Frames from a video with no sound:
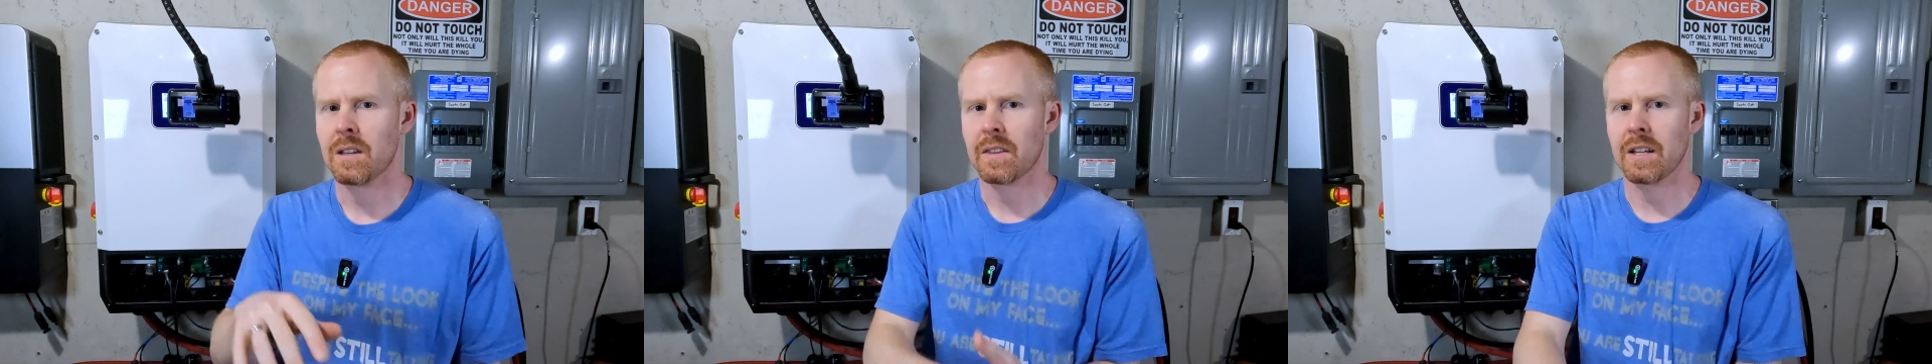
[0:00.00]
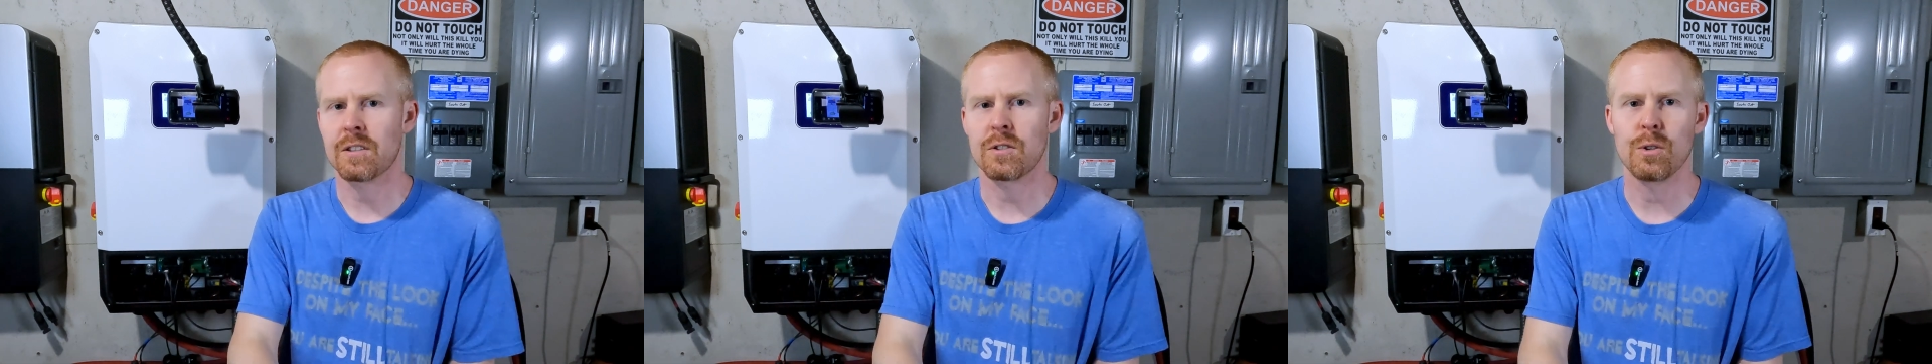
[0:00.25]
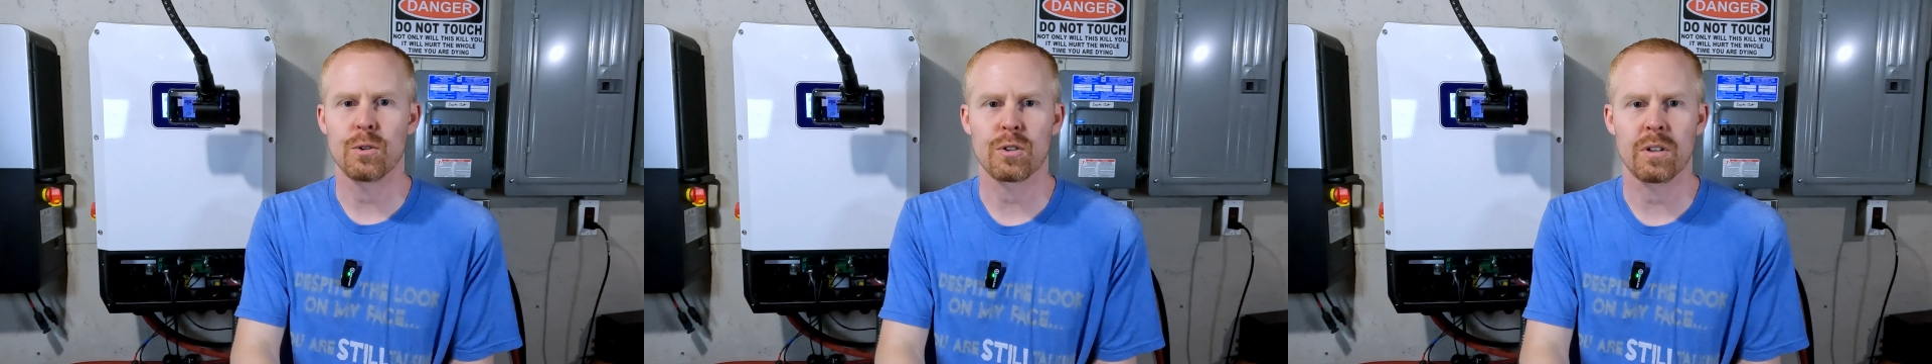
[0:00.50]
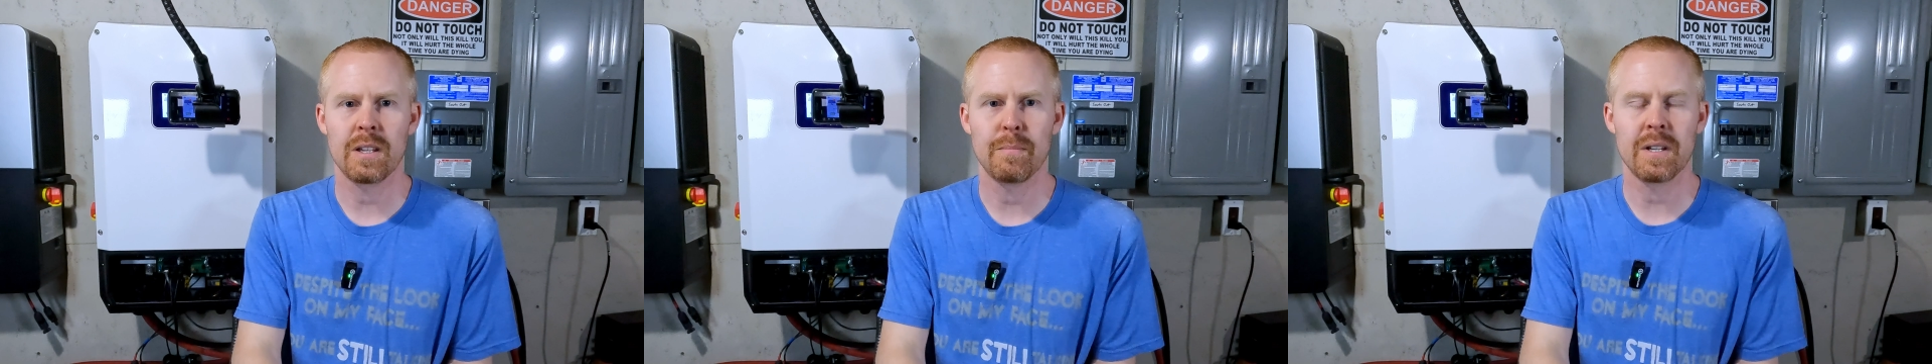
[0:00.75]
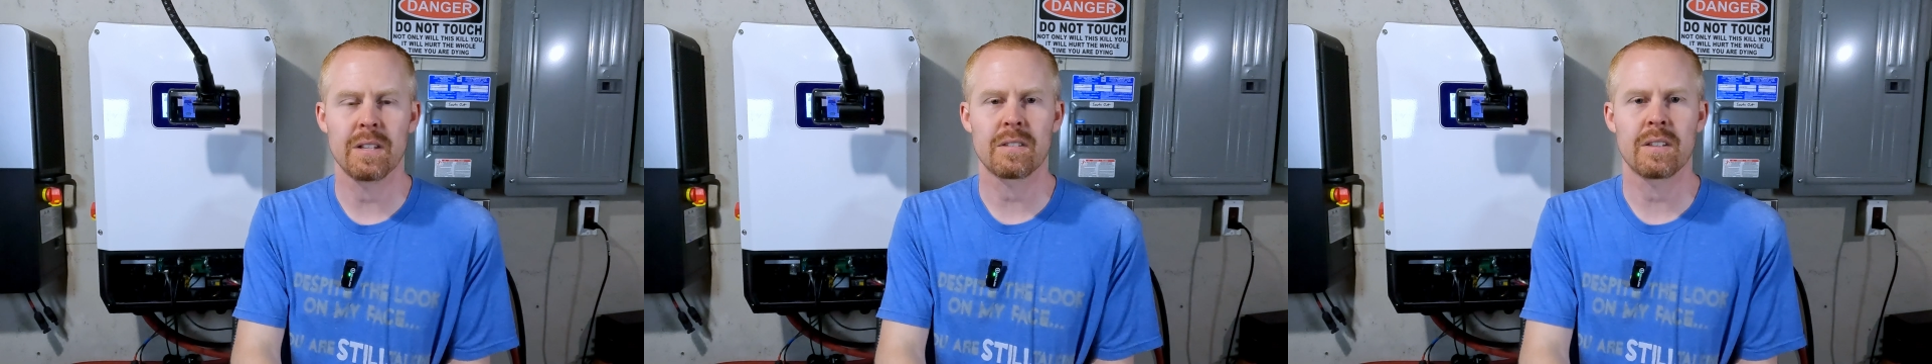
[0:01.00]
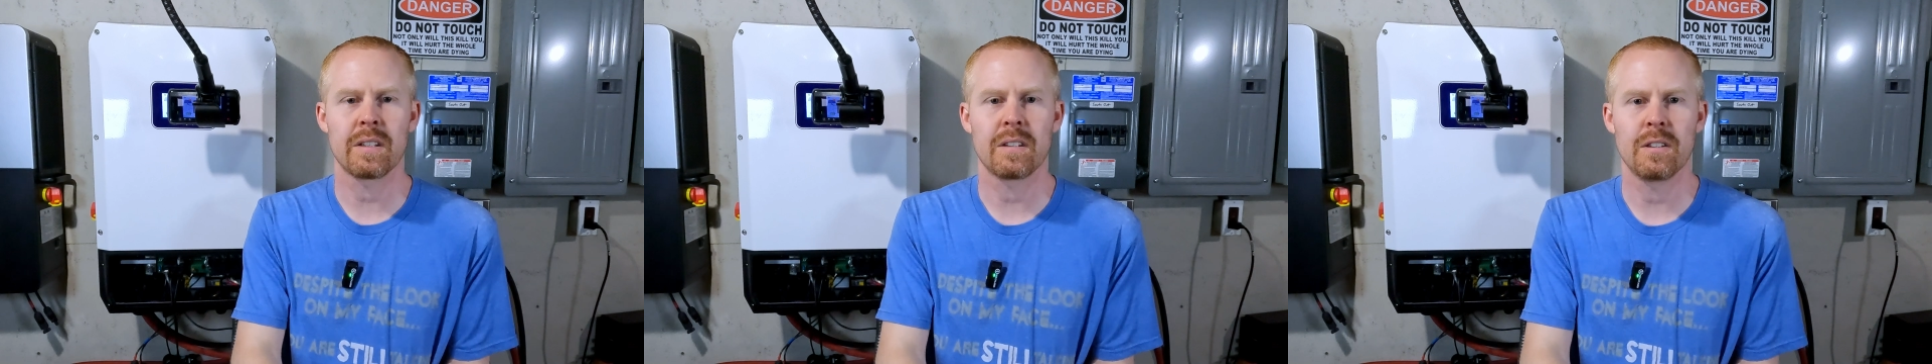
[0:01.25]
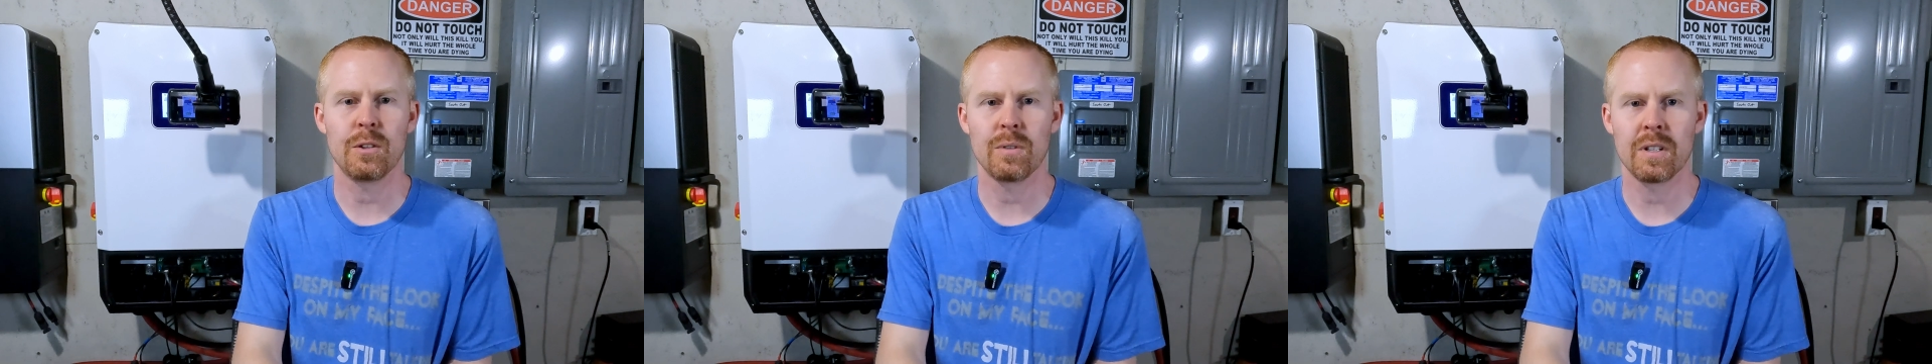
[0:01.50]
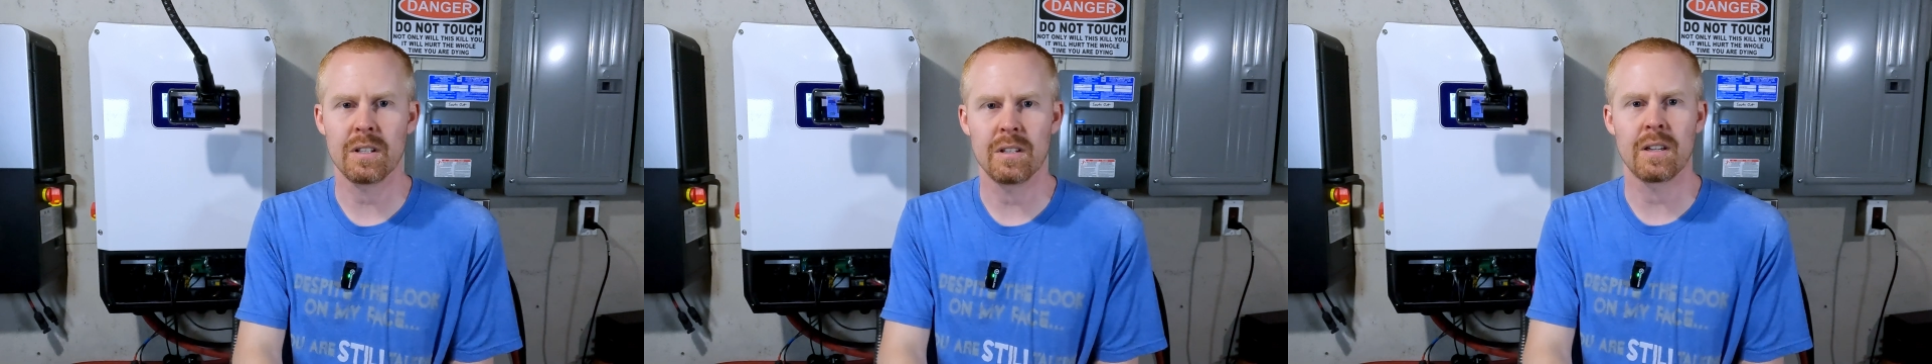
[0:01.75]
that usually means that you
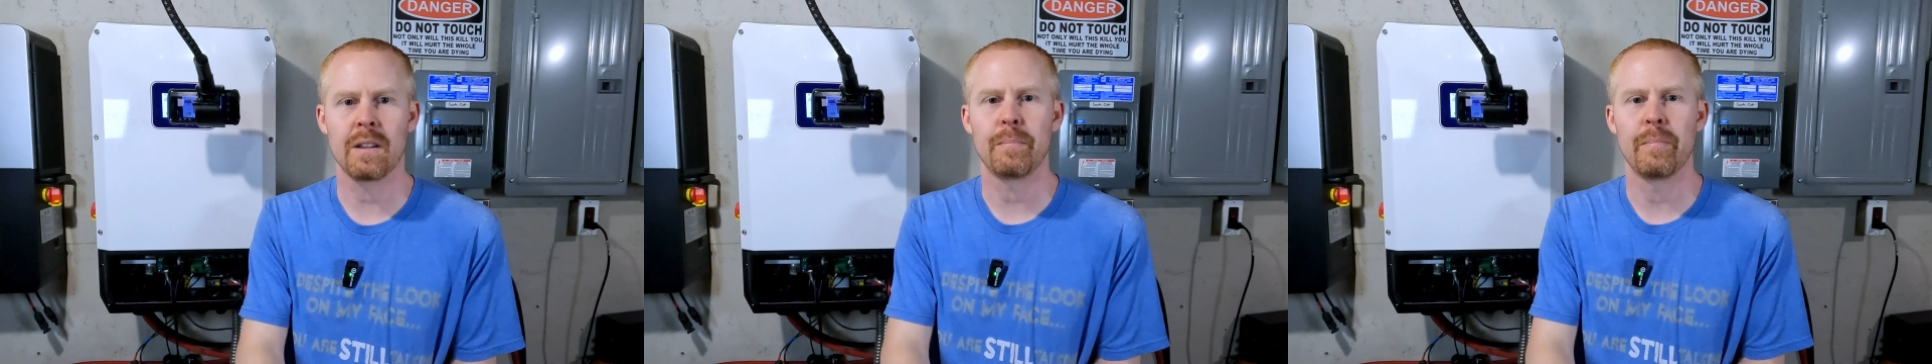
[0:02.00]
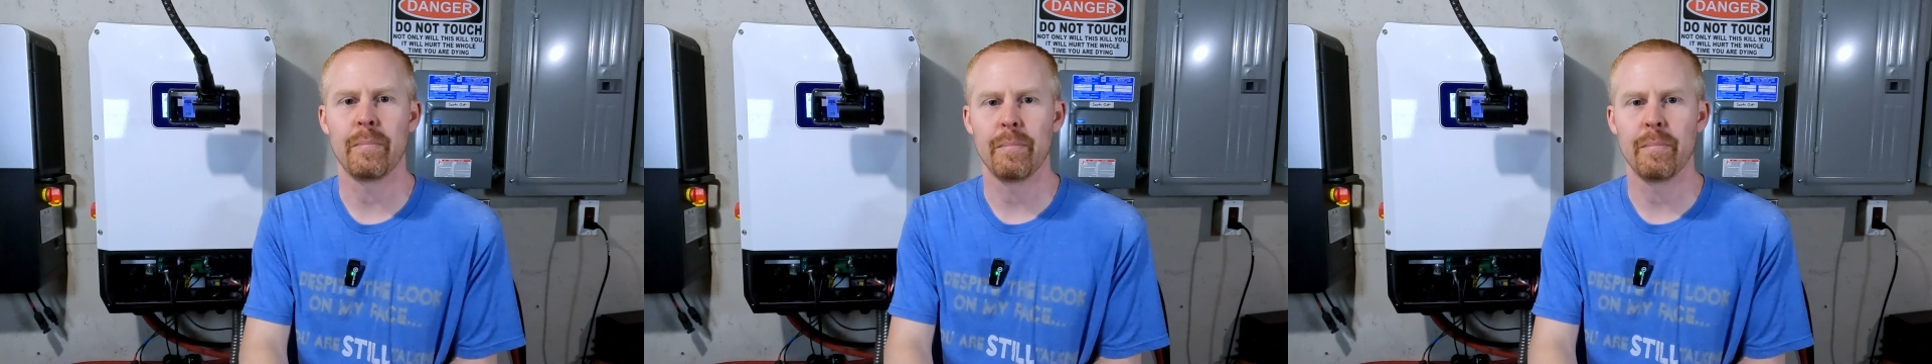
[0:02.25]
need a